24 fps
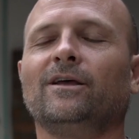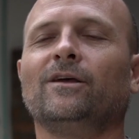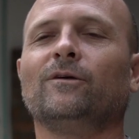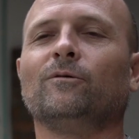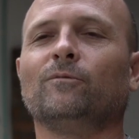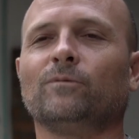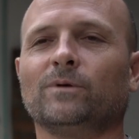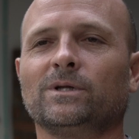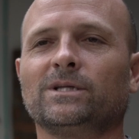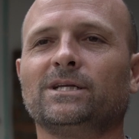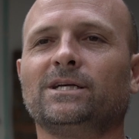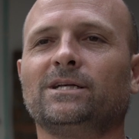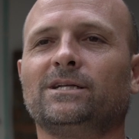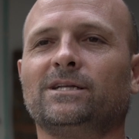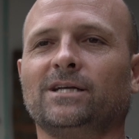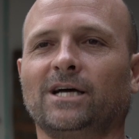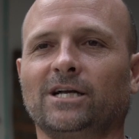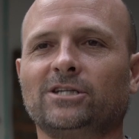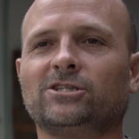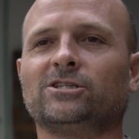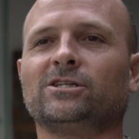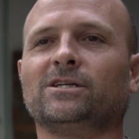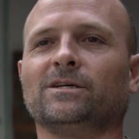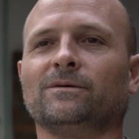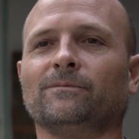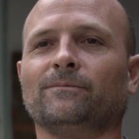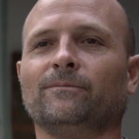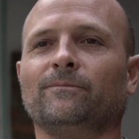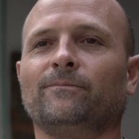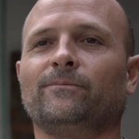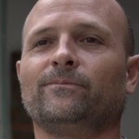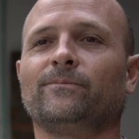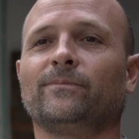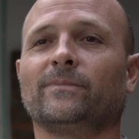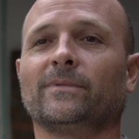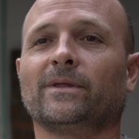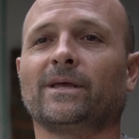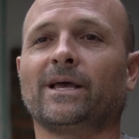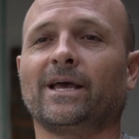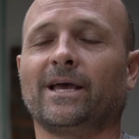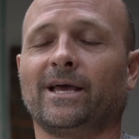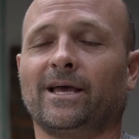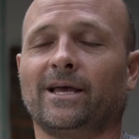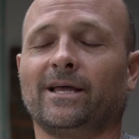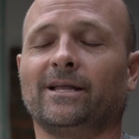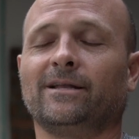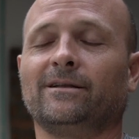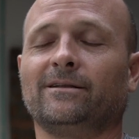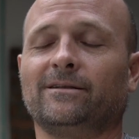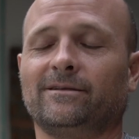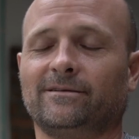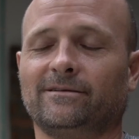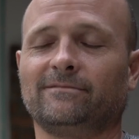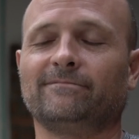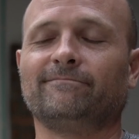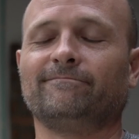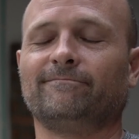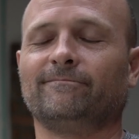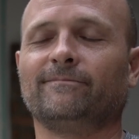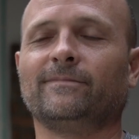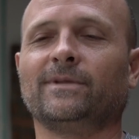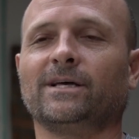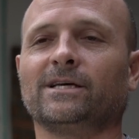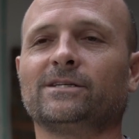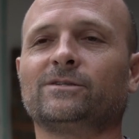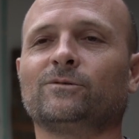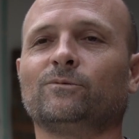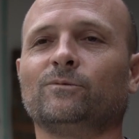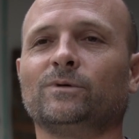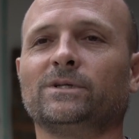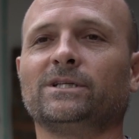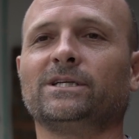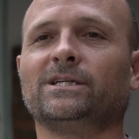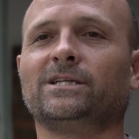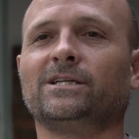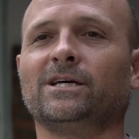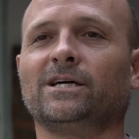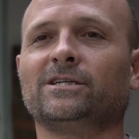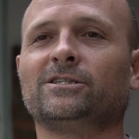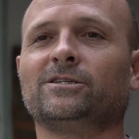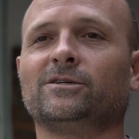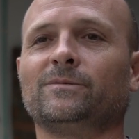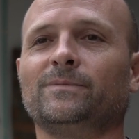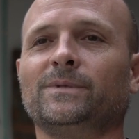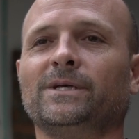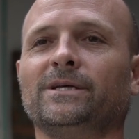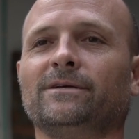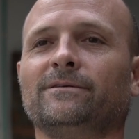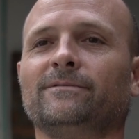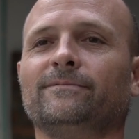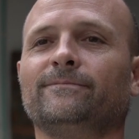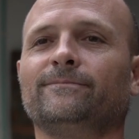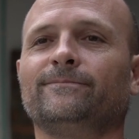Really touched him, and thus really touched me.